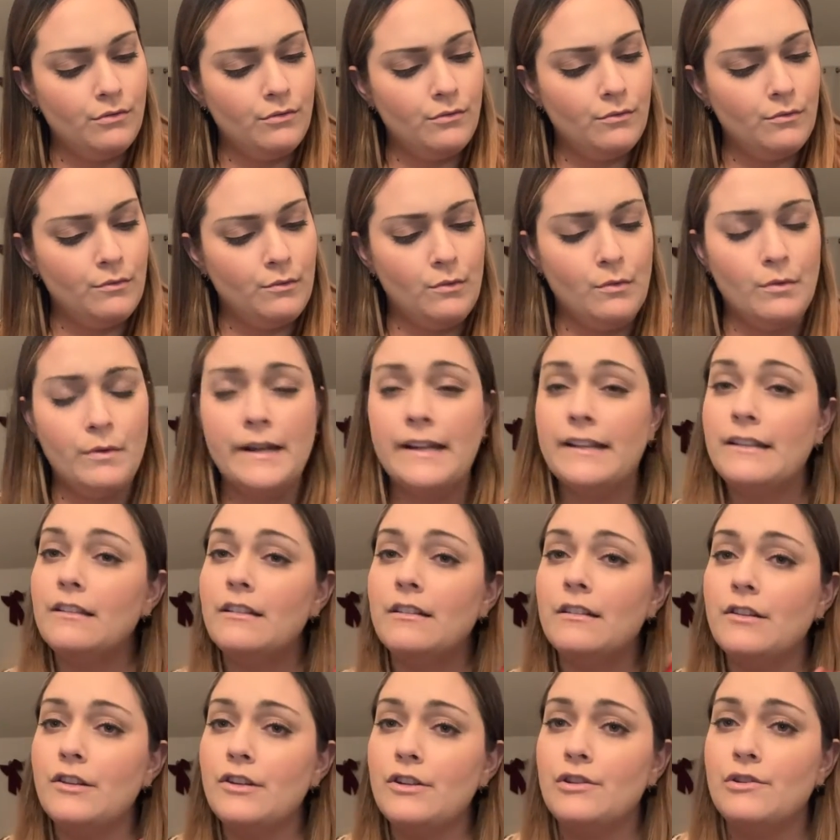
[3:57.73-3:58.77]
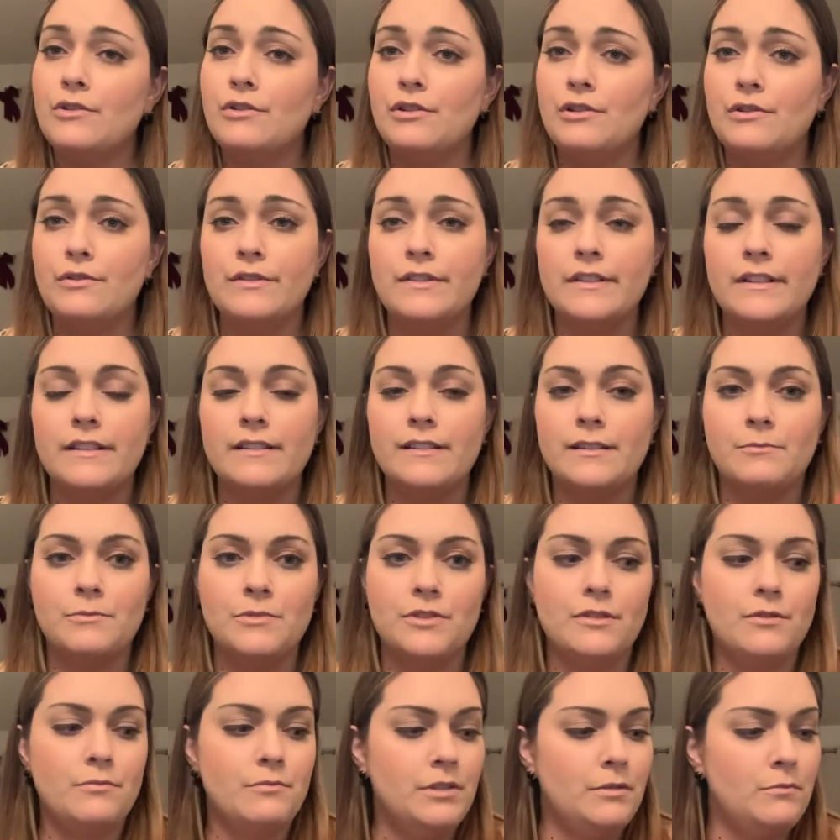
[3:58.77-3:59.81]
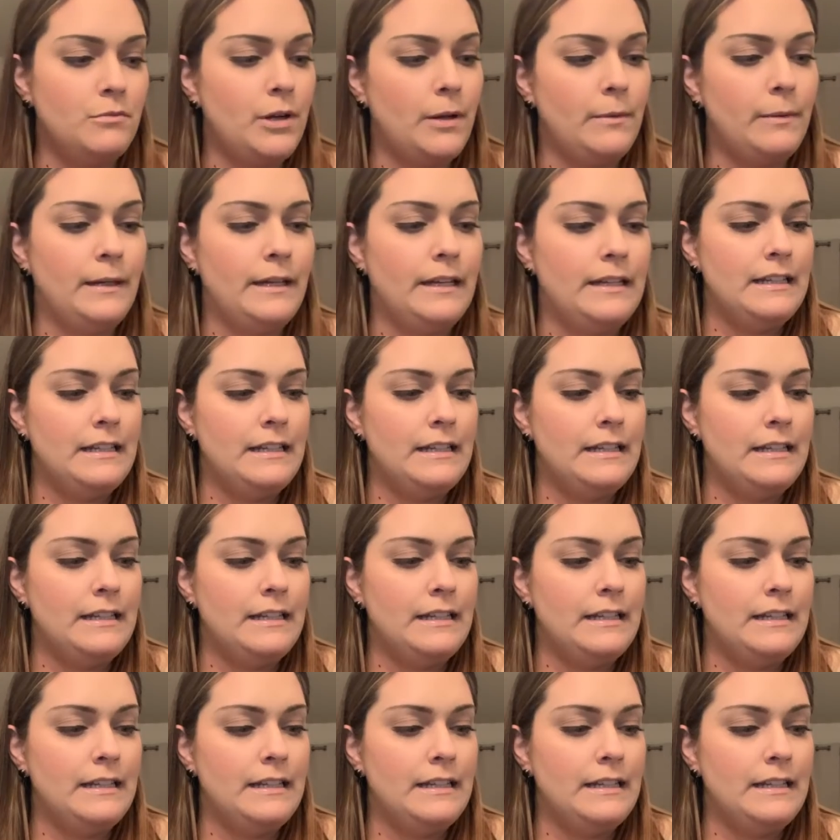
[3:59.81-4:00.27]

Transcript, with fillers: when you use this, I'm assuming probably